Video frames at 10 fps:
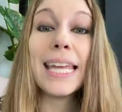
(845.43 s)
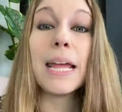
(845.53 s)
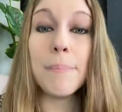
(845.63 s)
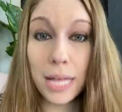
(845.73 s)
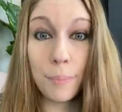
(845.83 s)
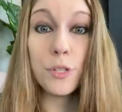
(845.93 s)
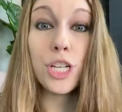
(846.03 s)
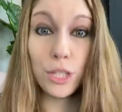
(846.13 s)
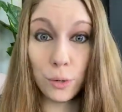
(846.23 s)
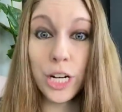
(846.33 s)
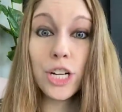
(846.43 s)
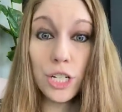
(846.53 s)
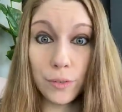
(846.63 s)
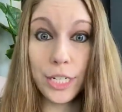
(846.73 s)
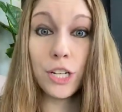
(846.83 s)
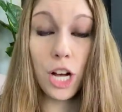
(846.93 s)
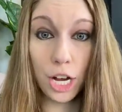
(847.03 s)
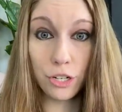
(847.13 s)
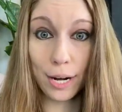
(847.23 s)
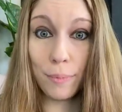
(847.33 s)
get a publishing lawyer to read your
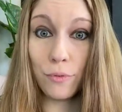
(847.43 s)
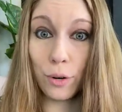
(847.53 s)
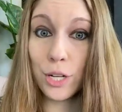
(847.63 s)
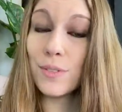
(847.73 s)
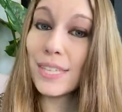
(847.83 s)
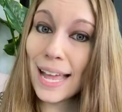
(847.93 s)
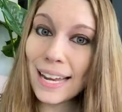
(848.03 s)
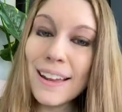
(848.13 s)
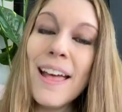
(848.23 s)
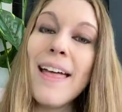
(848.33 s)
contract before you sign it.